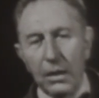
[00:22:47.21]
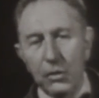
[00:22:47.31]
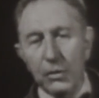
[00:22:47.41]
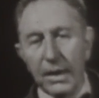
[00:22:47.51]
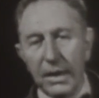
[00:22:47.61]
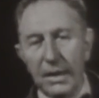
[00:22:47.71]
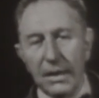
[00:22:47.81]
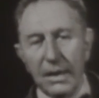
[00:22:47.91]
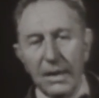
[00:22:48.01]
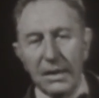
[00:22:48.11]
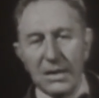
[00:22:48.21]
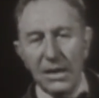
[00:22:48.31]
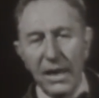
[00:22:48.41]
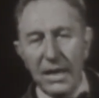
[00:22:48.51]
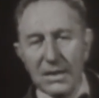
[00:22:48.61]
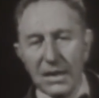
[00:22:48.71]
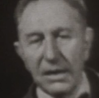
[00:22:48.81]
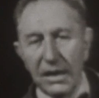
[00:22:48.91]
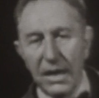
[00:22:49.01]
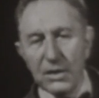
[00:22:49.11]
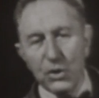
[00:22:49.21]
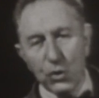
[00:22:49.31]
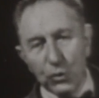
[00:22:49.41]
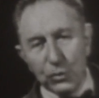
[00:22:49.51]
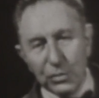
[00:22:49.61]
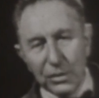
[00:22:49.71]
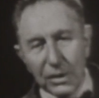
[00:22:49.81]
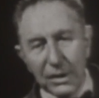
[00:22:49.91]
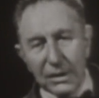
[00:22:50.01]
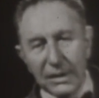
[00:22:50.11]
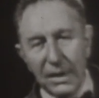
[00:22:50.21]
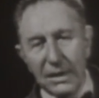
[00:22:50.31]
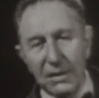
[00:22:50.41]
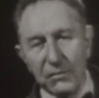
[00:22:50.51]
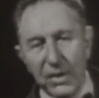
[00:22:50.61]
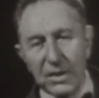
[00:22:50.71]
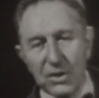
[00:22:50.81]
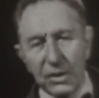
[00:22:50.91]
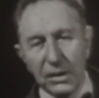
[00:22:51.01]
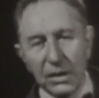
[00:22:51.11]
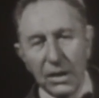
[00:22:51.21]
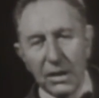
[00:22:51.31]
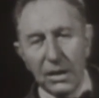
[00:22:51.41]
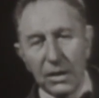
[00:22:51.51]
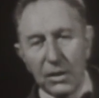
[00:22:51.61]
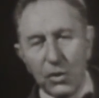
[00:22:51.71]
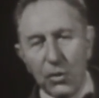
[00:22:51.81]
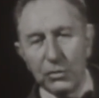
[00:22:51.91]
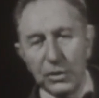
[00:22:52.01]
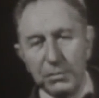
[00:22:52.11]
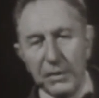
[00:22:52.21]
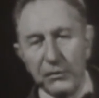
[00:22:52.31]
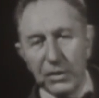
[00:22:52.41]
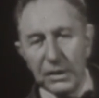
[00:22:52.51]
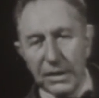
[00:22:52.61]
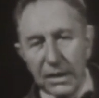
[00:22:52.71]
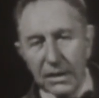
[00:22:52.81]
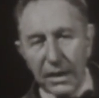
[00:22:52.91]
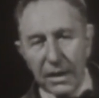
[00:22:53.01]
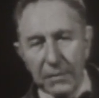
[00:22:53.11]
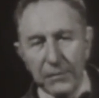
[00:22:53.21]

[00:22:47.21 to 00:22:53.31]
Today, it is less and less true that invention goes before theory,